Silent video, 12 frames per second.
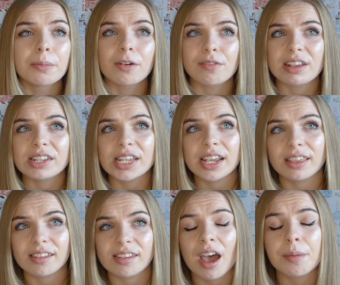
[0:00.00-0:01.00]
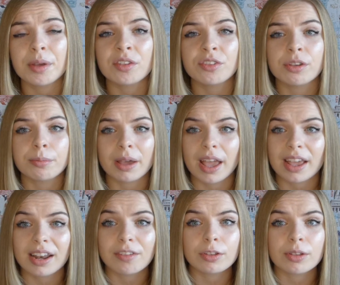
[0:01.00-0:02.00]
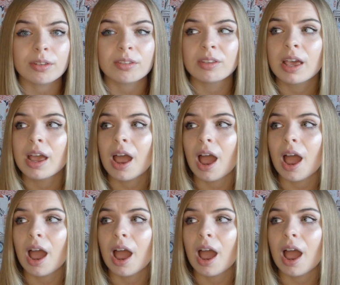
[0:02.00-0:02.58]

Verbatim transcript: but obviously at the time I was doing my A levels,